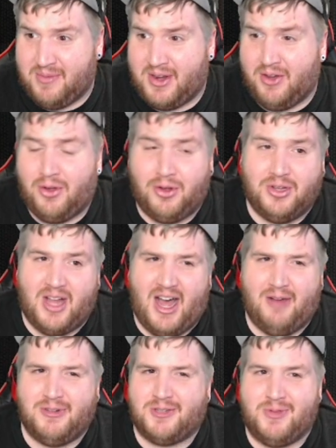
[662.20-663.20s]
a whole lot,
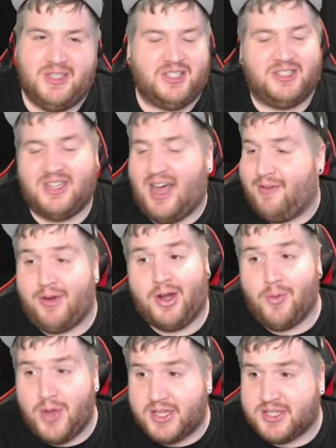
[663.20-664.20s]
which means it's not very
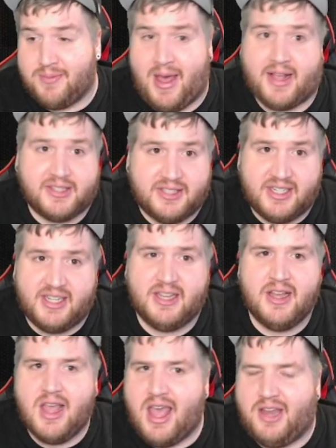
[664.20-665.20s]
weak to Maxi.
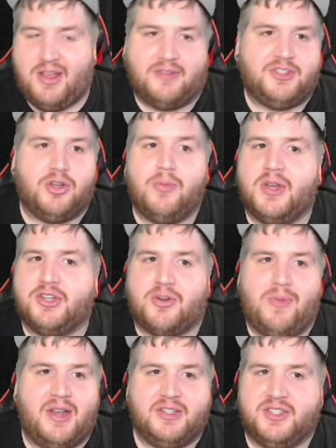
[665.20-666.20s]
And you have so many
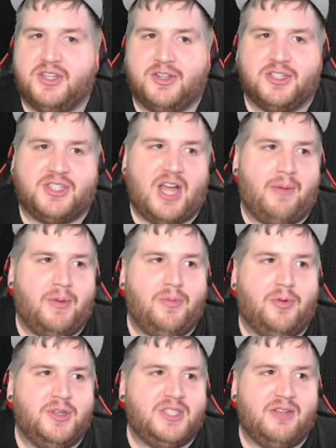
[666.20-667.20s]
tremendously good stopping
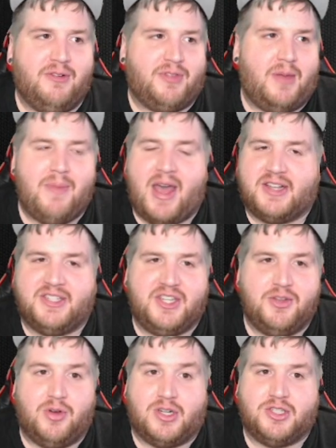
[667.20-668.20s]
points. Even if they Maxi
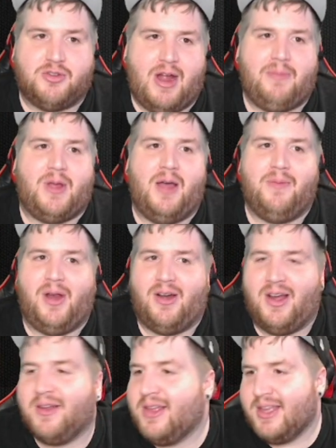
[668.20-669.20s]
you on a Scrap
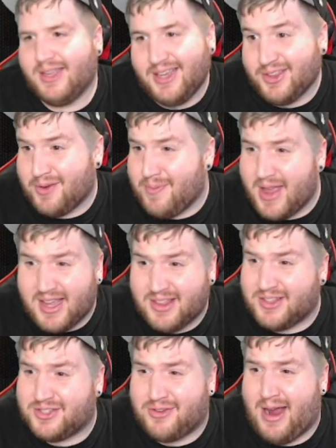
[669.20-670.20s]
Chimera, either making the
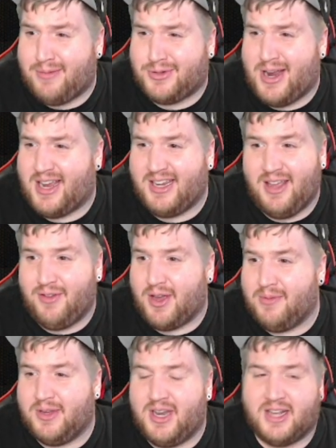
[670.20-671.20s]
Scrap Dragon, giving them
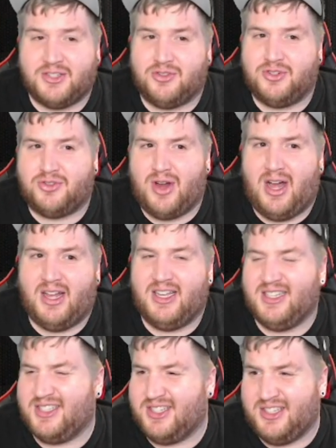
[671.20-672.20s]
an extra draw
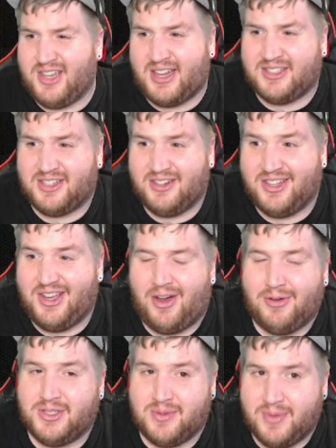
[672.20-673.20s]
isn't necessarily
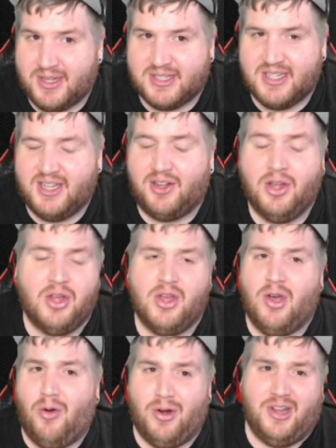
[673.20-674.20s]
always a big deal.
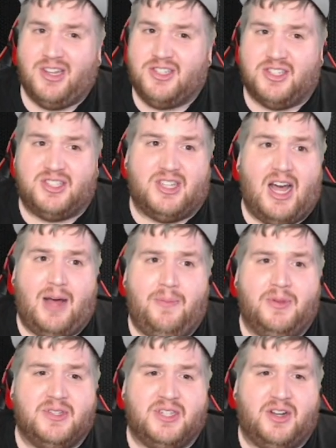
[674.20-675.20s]
Or you can just stop
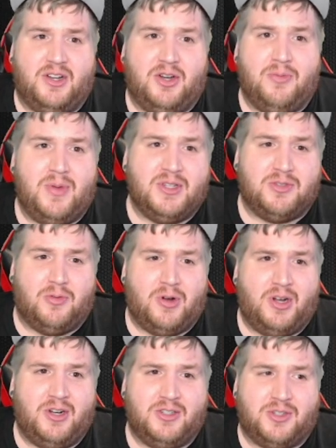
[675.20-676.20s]
and sit on your Beast
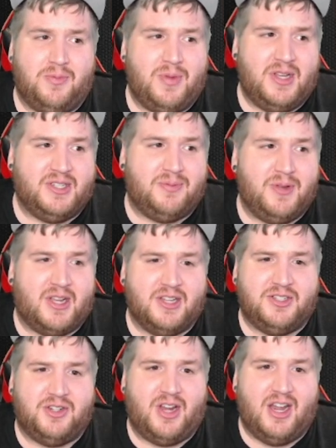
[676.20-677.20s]
Warriors or Beasts because
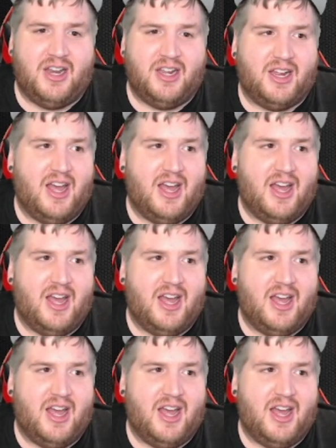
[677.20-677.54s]
you're getting